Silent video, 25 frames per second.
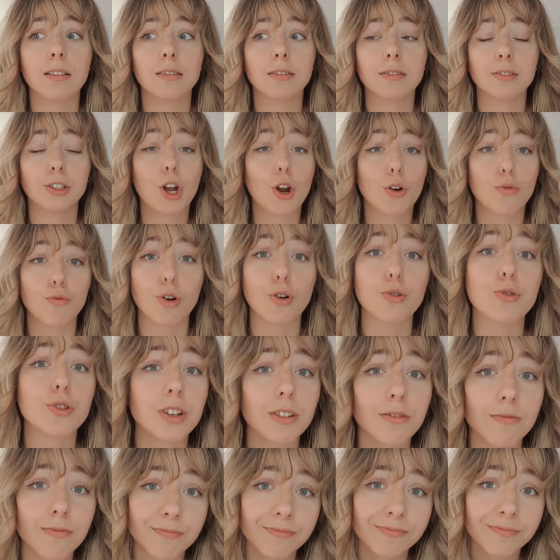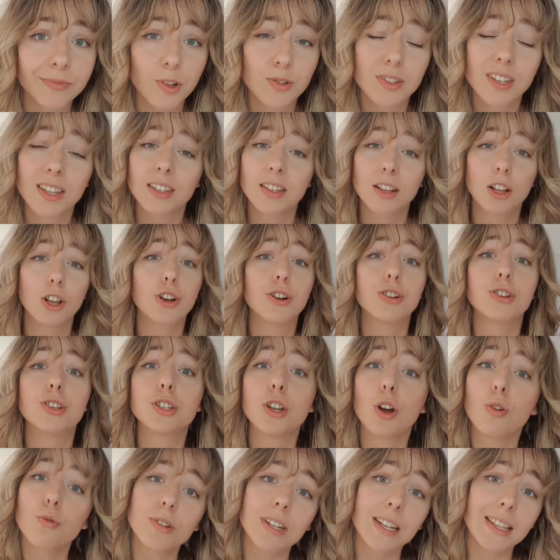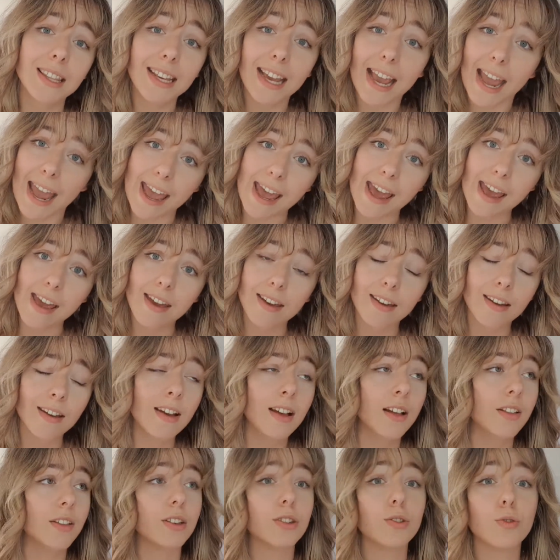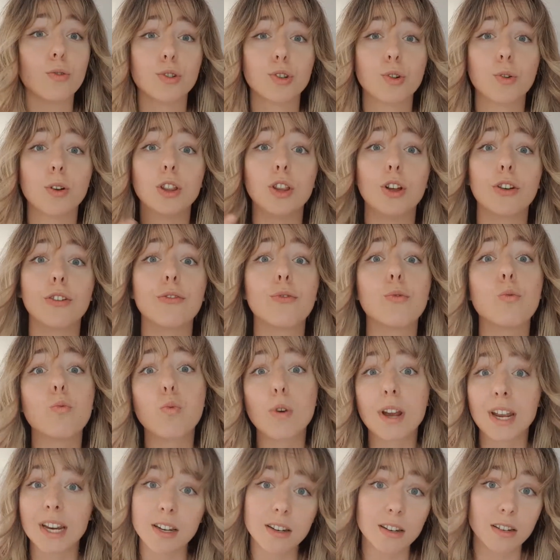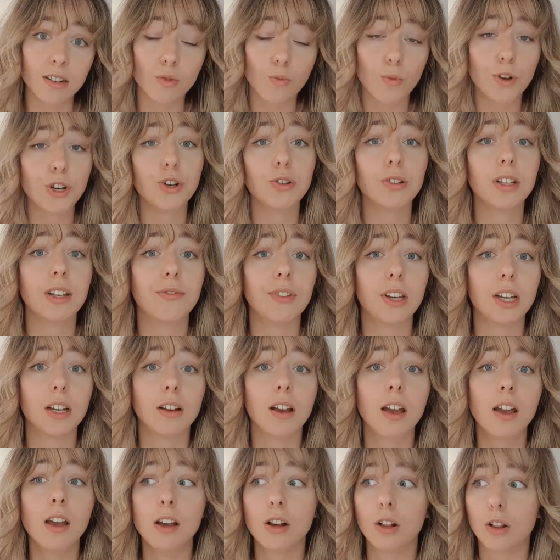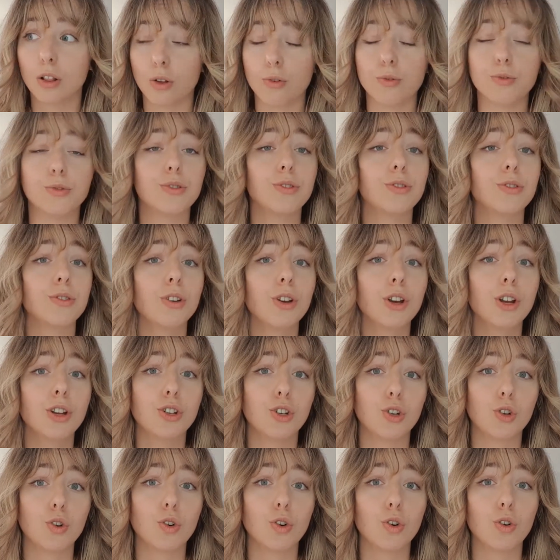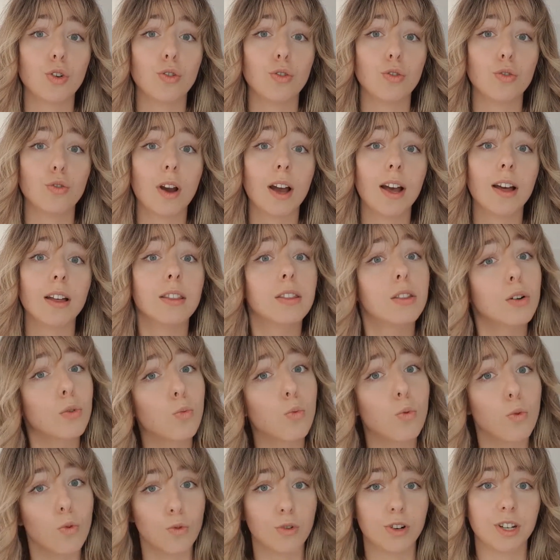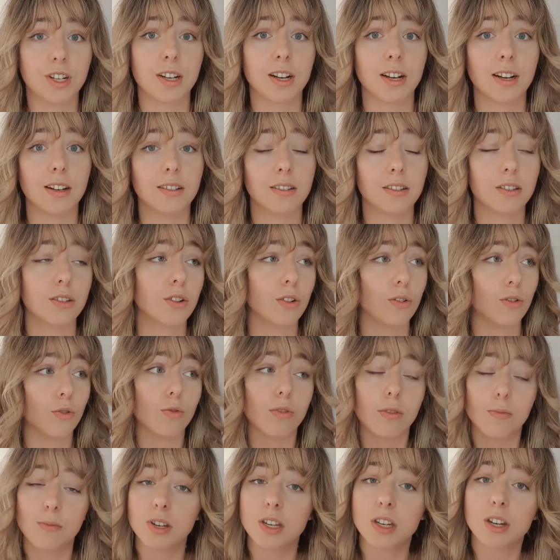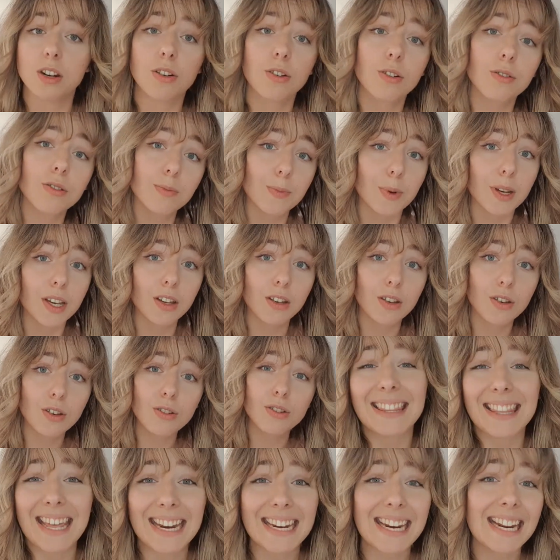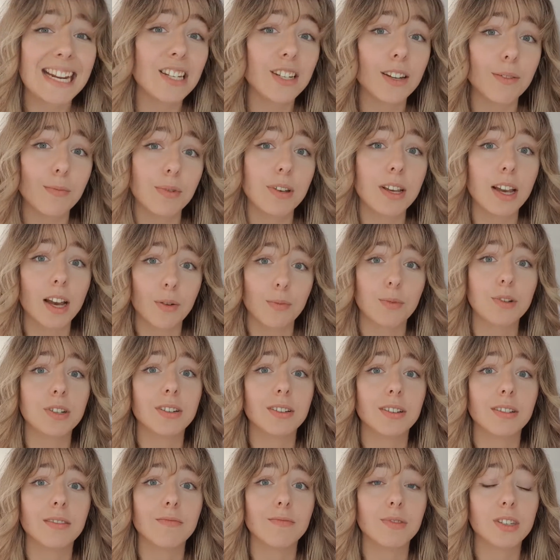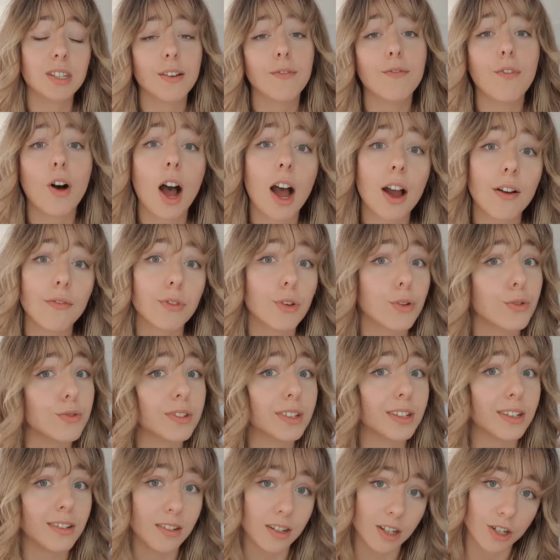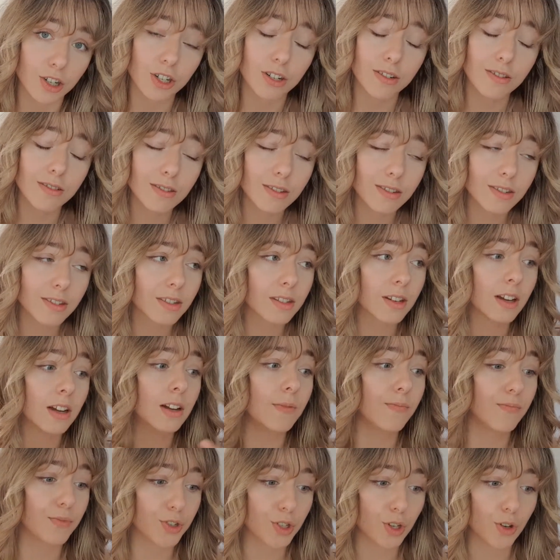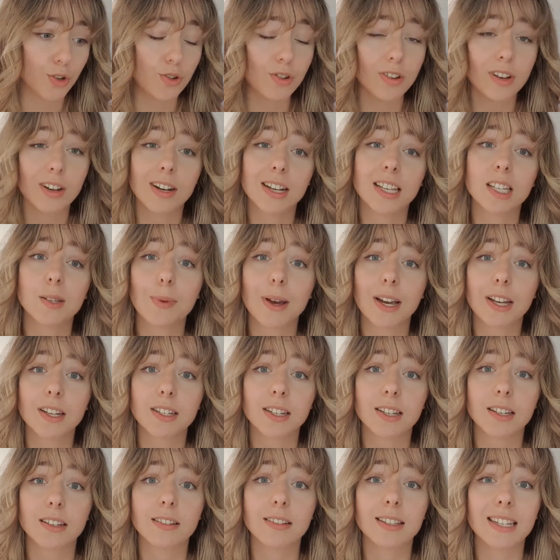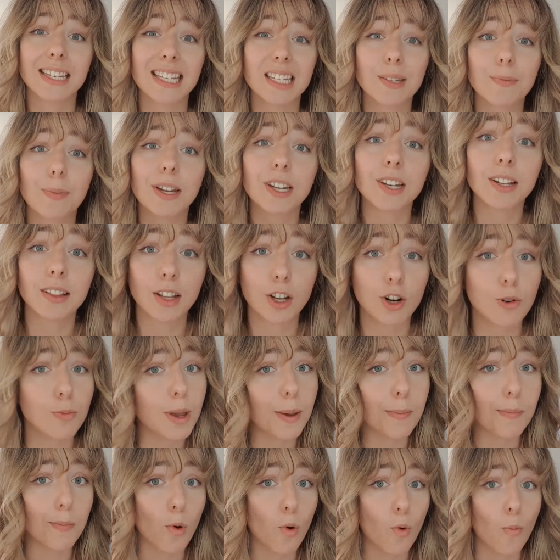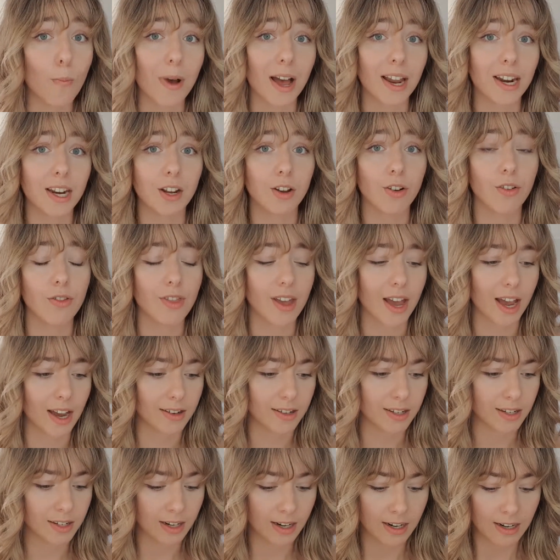corrosion, because there's a lot of salt in the air. There's also a lot of wind when you're living close to the water. So the materials being used, they need to be able to survive those conditions. So you can expect to spend a little bit more money on that.